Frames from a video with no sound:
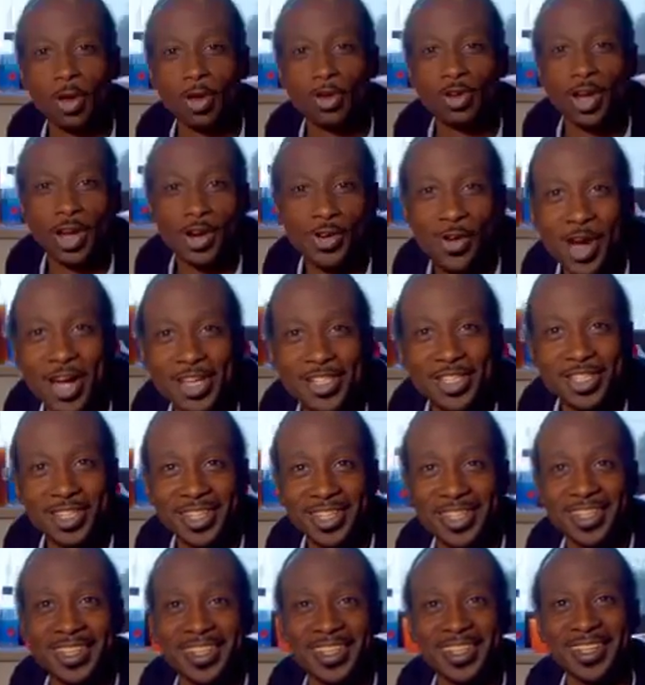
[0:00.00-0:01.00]
John Wisey.
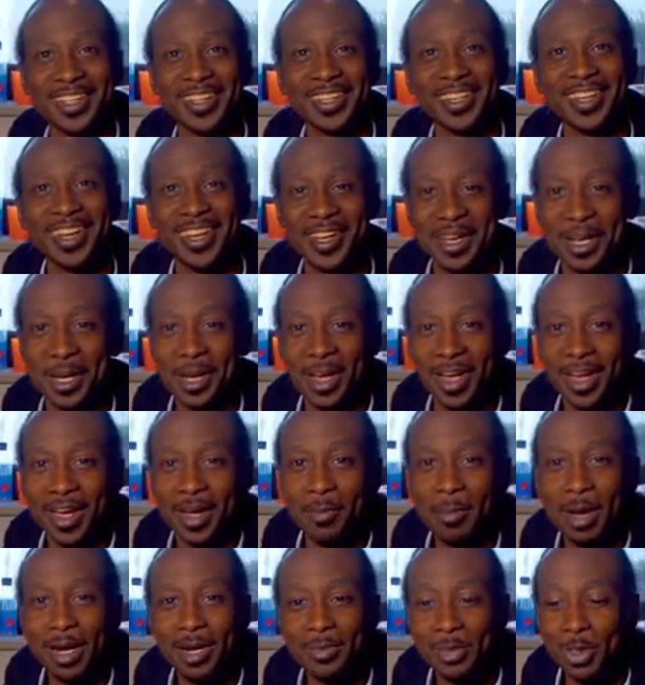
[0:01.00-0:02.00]

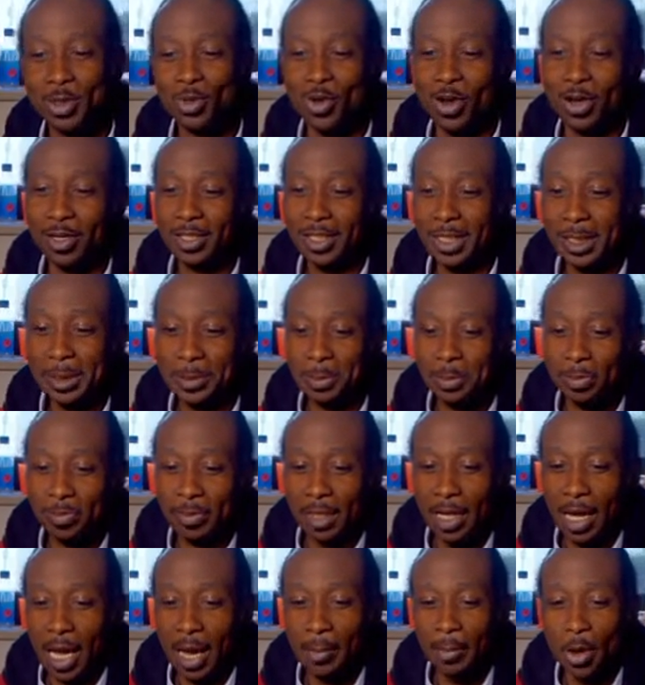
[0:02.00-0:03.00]
Yeah. My name is Wad.
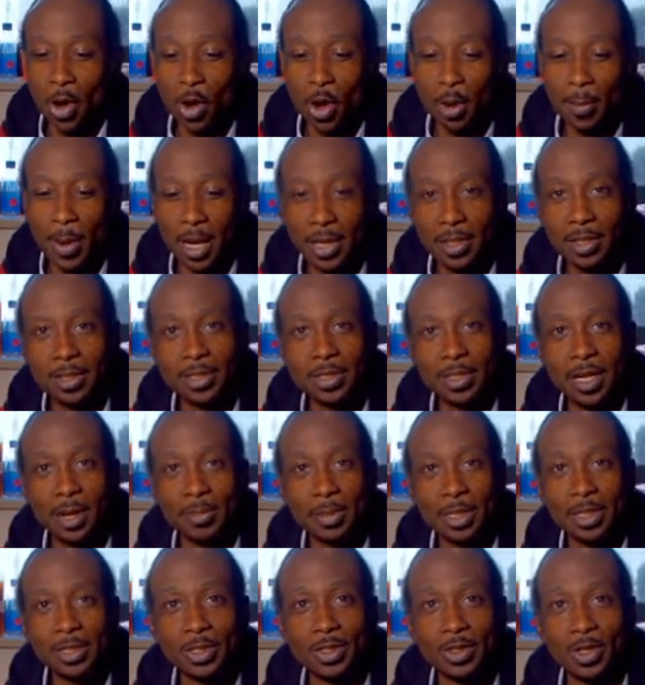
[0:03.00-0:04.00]
I'm a herbalist. I've
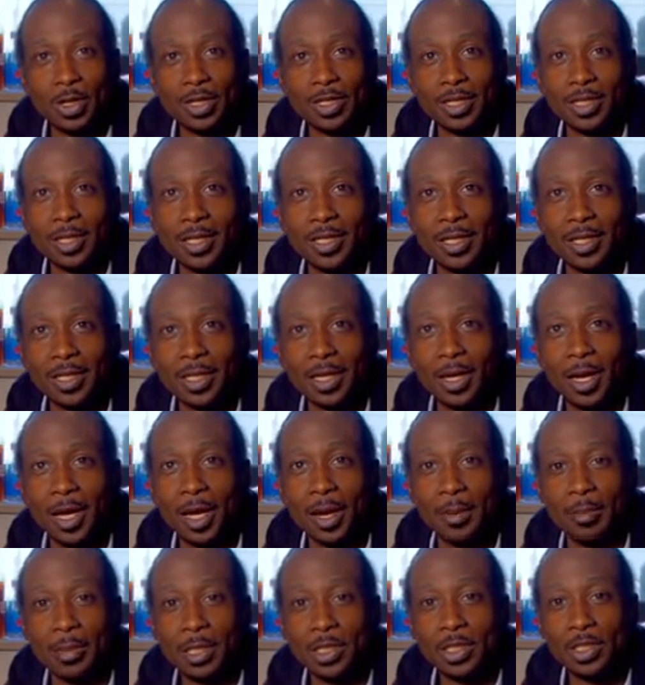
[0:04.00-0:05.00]
been studying
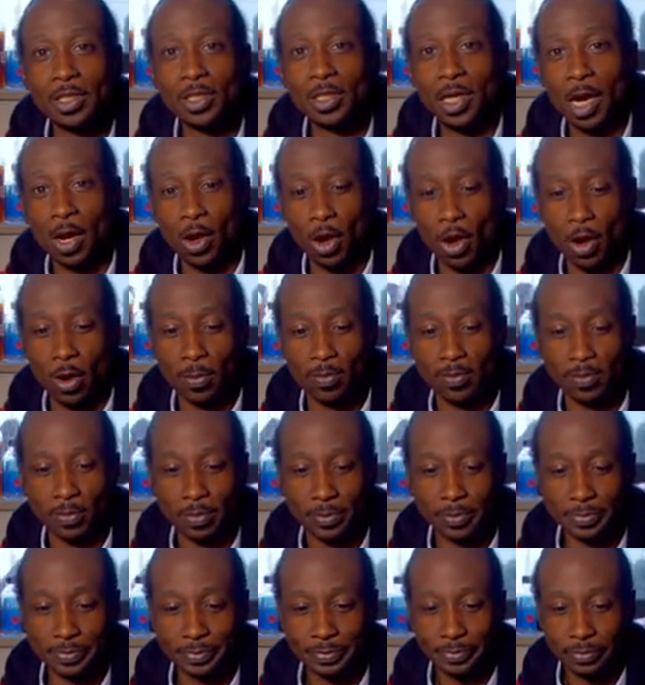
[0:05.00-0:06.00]
medicinal herb
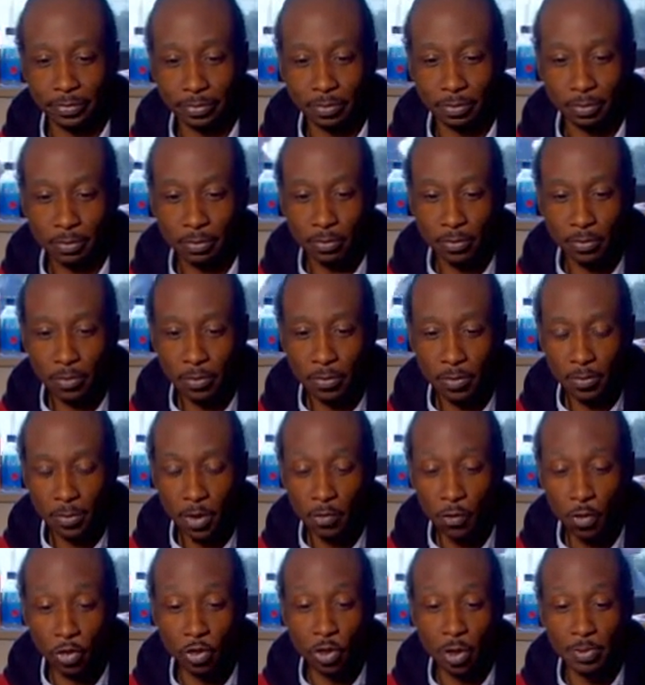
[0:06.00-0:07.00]

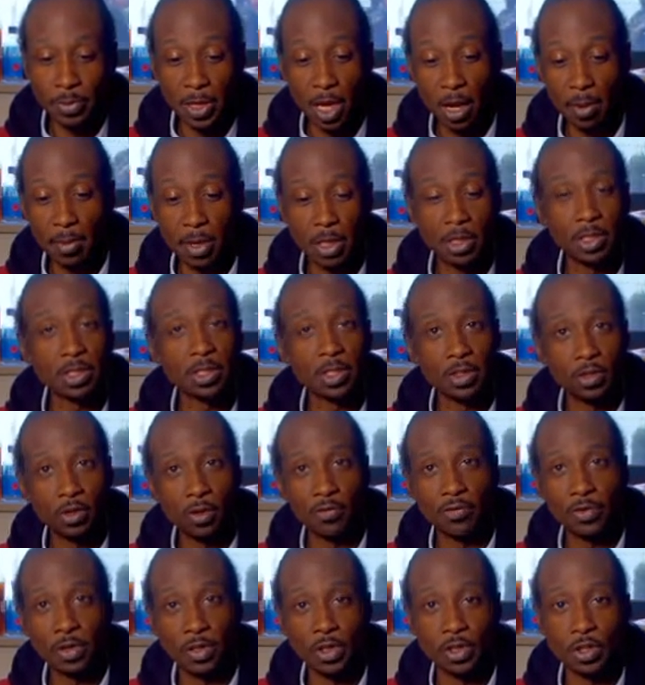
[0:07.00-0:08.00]
for some years, but this is
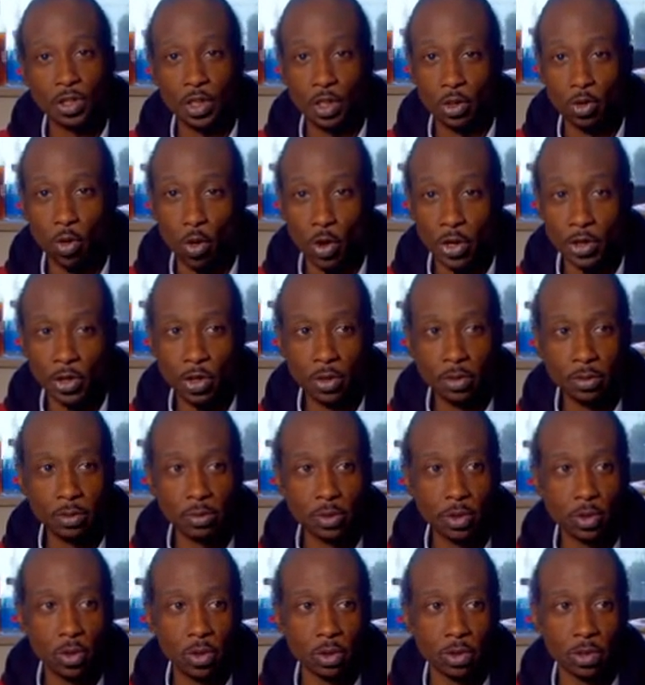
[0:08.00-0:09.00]
something that's still going on
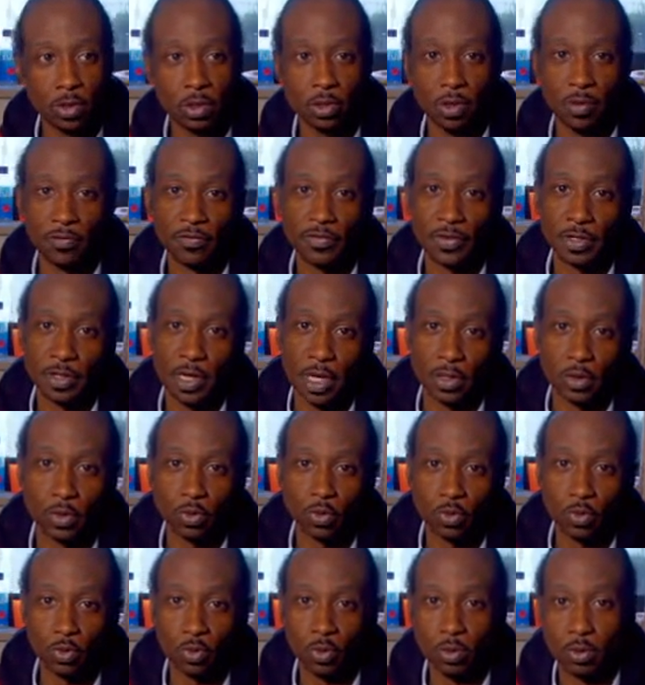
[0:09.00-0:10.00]
because it's something that
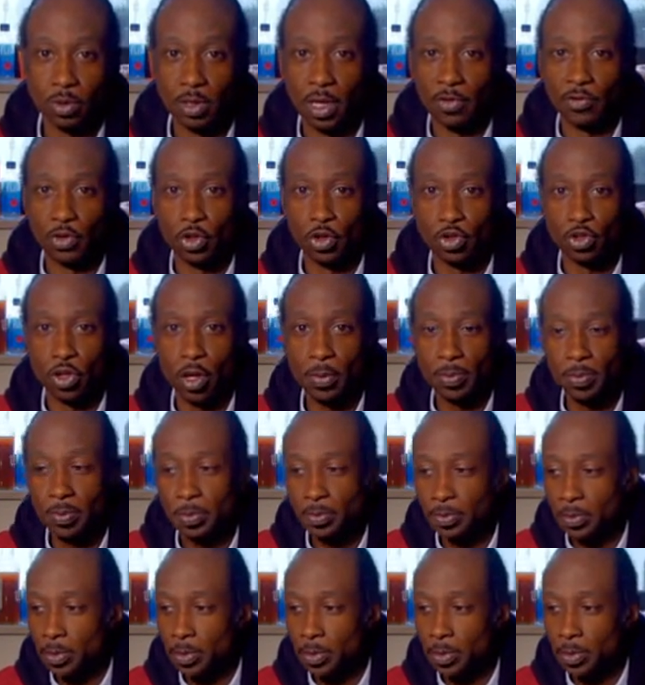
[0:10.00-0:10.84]
never stops.